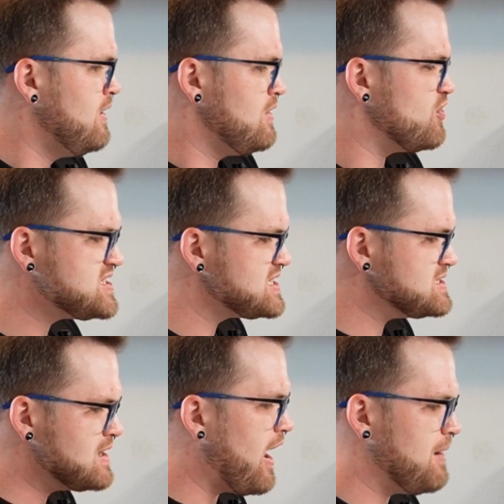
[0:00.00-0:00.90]
This is
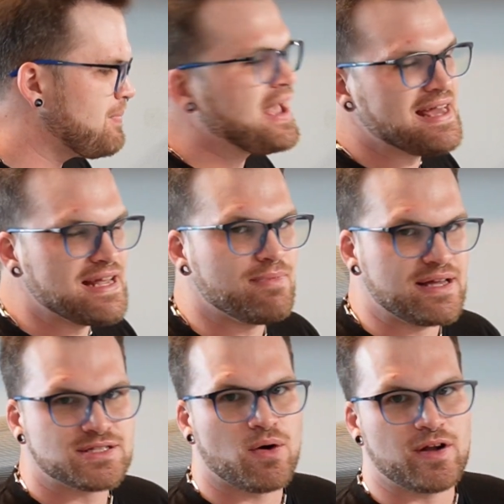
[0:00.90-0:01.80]
not by any
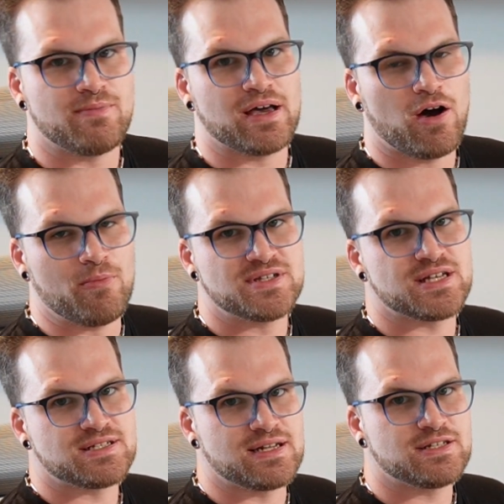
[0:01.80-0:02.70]
means going to be a Home
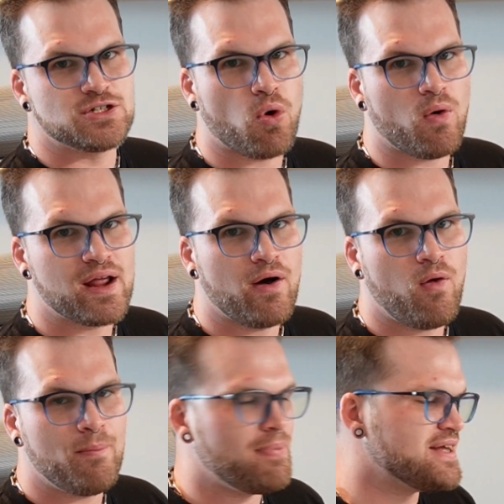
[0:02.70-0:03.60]
Assistant
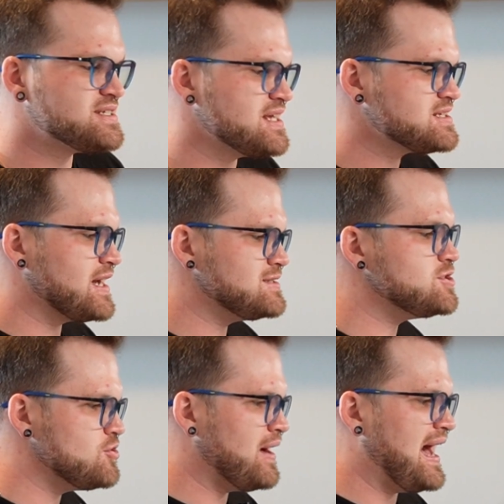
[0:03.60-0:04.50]
tutorial, but since I
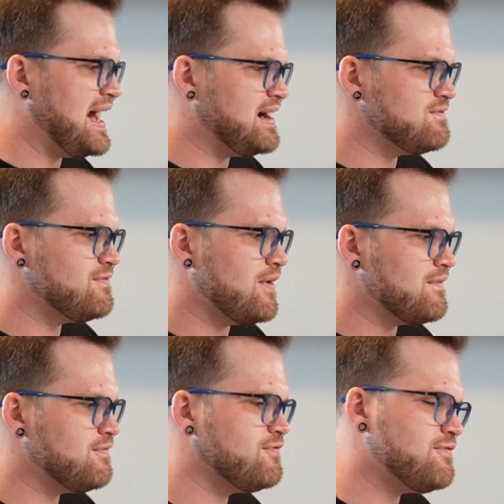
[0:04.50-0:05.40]
do have a
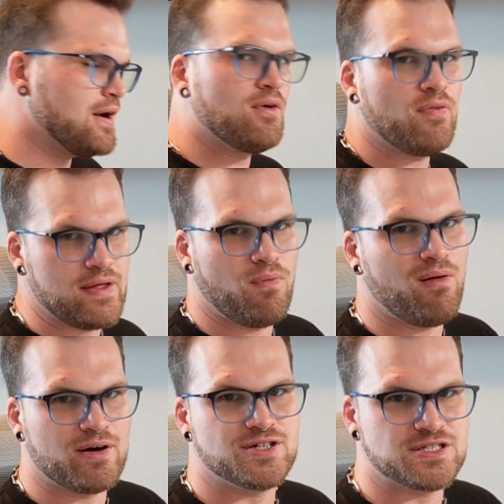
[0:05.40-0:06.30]
fairly
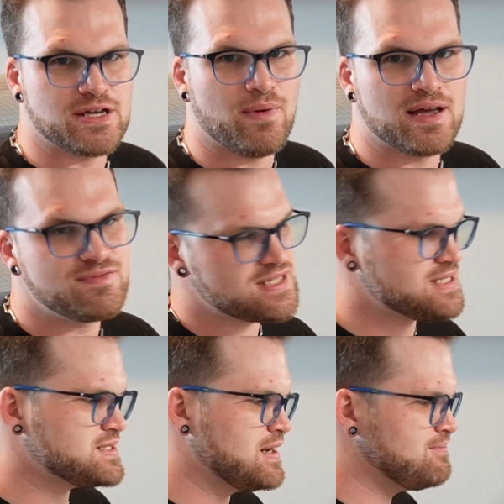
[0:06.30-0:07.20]
large Z-Wave
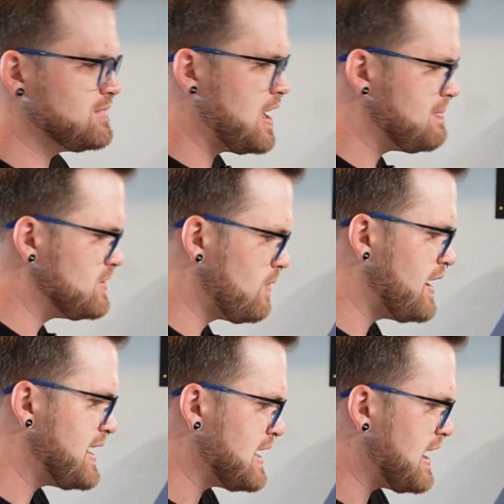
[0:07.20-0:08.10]
system up and
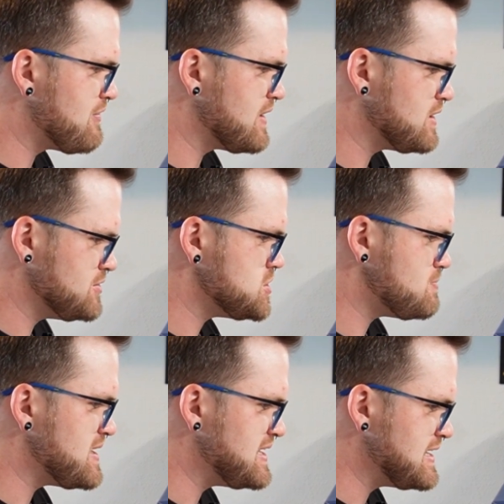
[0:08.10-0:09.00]
running, I think it'll just
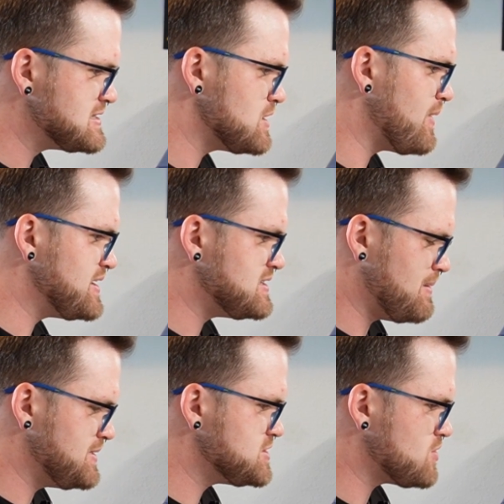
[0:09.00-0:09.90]
be an easy way to
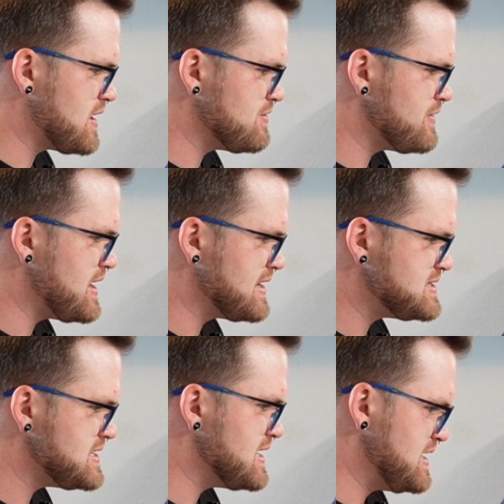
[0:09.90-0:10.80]
demonstrate the
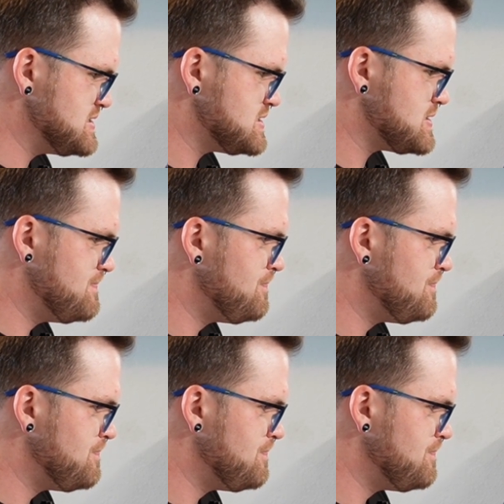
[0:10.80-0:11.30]
ideas.